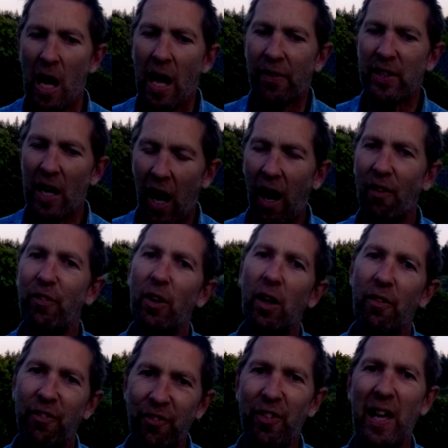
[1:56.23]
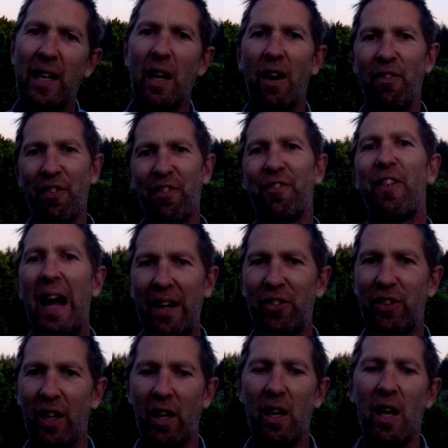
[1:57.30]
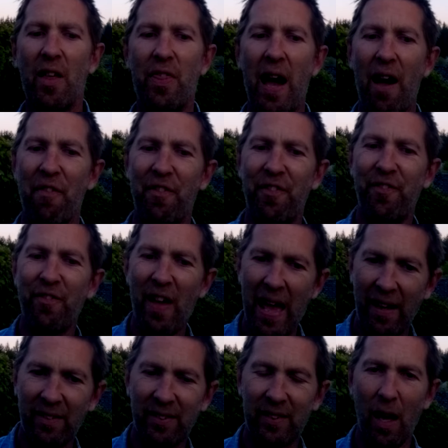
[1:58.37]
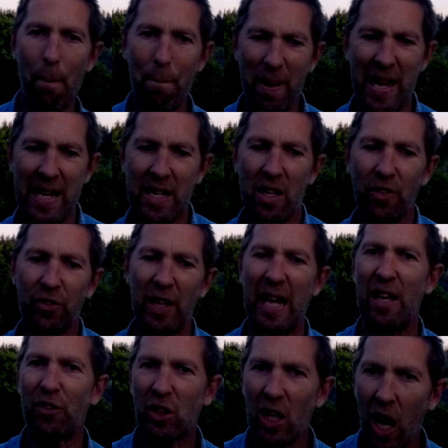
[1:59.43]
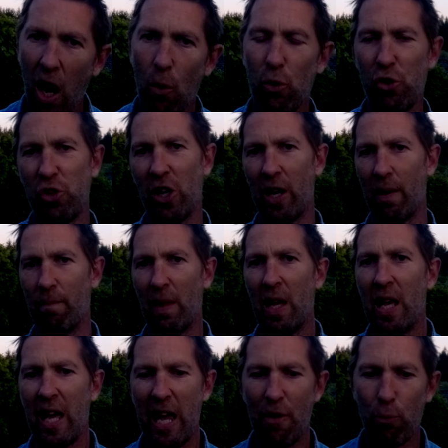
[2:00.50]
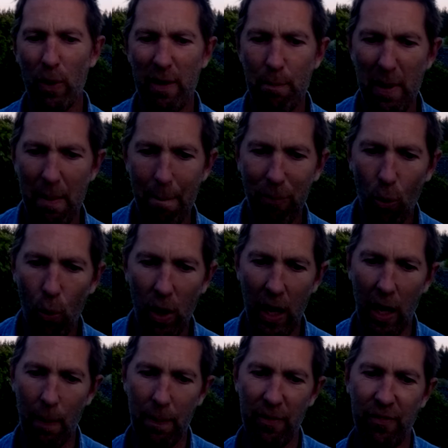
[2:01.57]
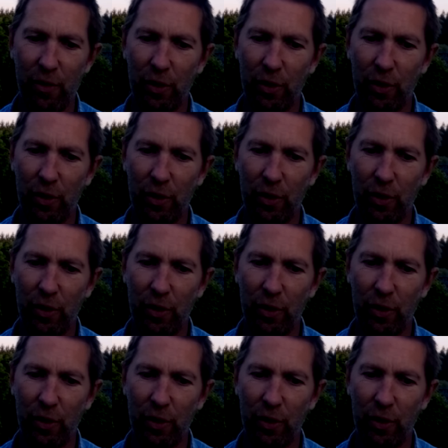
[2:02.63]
The other factor that affects obedience is culture. If we've been brought up, for